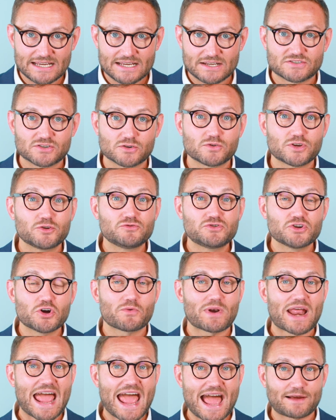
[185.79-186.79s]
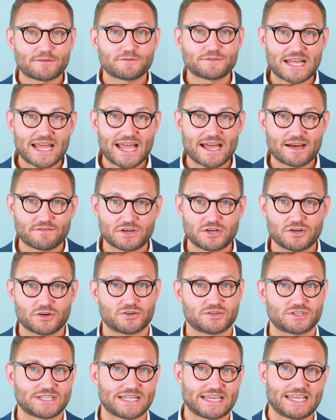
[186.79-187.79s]
So you don't have to have a
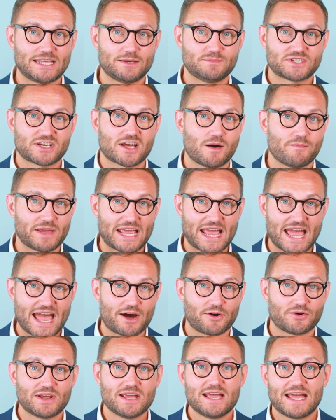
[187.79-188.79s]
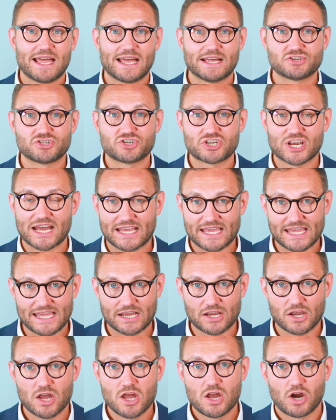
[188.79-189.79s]
nurse that keeps coming out and
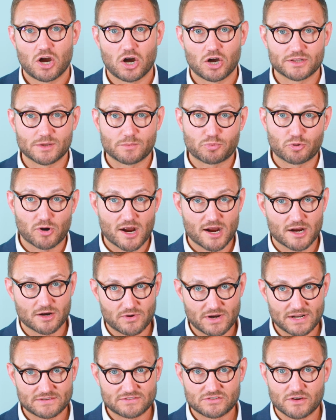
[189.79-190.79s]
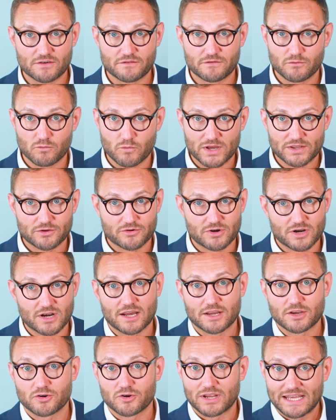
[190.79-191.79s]
checking on the progress of whether or
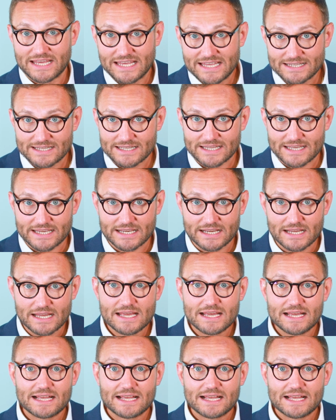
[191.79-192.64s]
not you're healing.